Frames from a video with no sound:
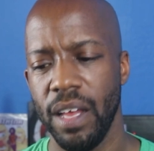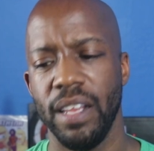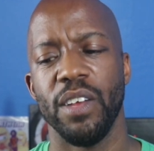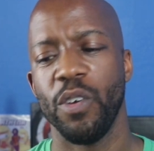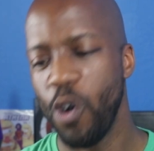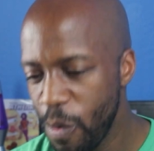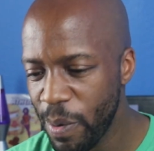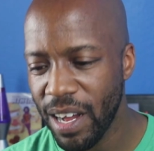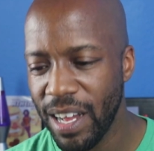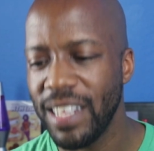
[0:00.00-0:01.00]
And then
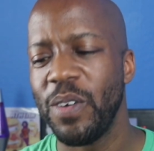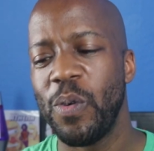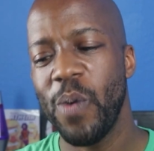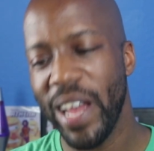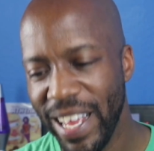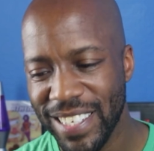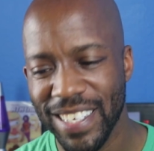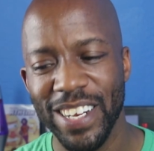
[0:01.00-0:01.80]
Gooba, and then Wait.